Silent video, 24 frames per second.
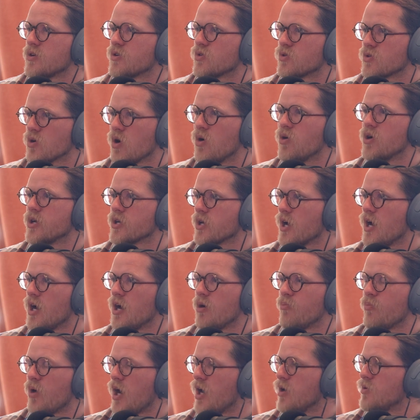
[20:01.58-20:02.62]
growing
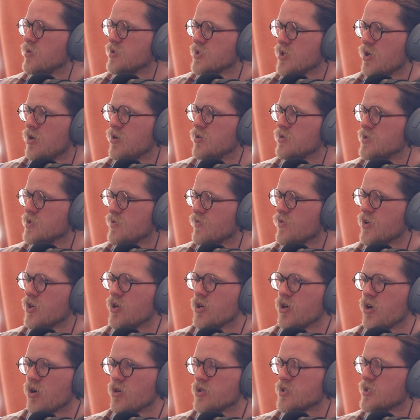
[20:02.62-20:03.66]
up, I was always a
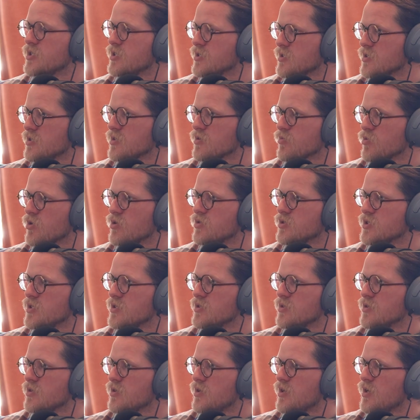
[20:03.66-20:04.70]
very artistic
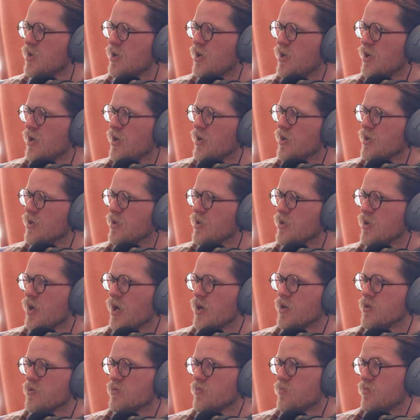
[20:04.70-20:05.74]
person.
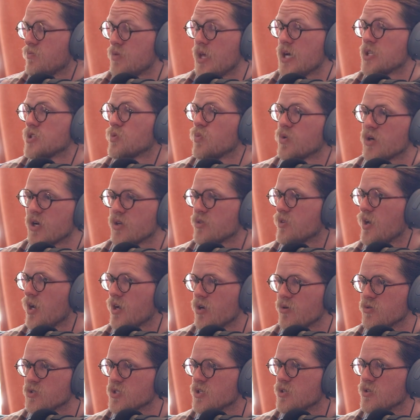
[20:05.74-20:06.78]
That's what I
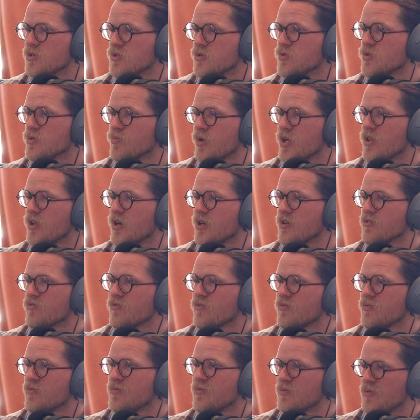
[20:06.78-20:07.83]
thought I was going to do with my
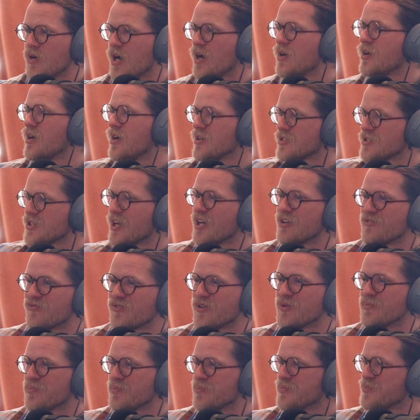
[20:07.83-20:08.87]
life. Aside
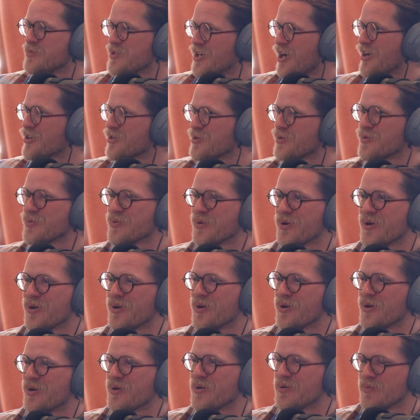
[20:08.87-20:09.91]
from doctor,
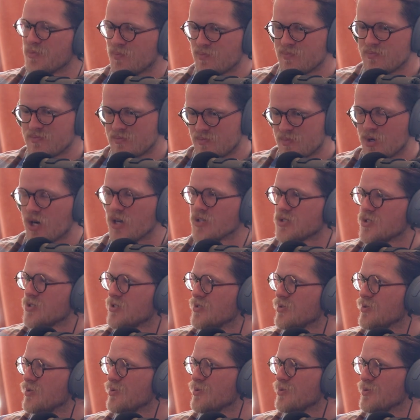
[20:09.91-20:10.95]
lawyer,
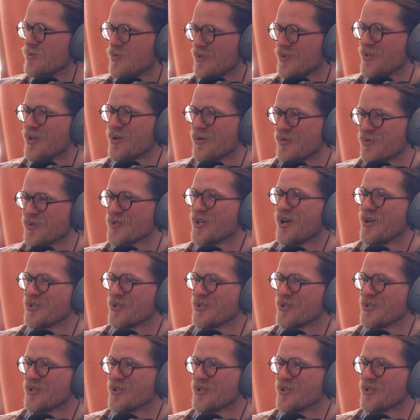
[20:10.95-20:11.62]
prostitute, there was